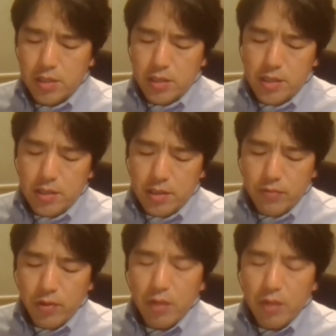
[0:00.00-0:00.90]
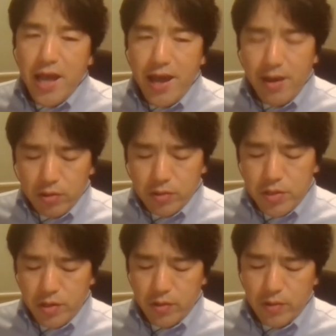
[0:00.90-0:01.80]
From now on,
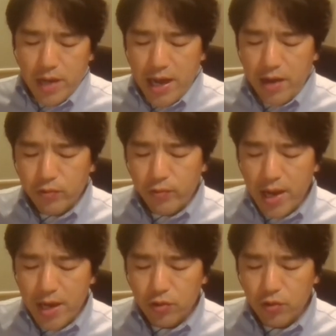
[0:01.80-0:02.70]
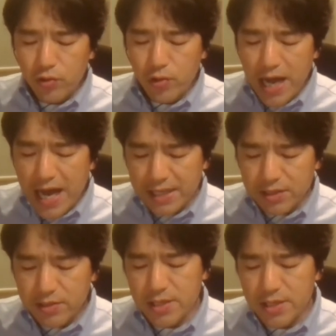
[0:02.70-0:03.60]
so I would like to add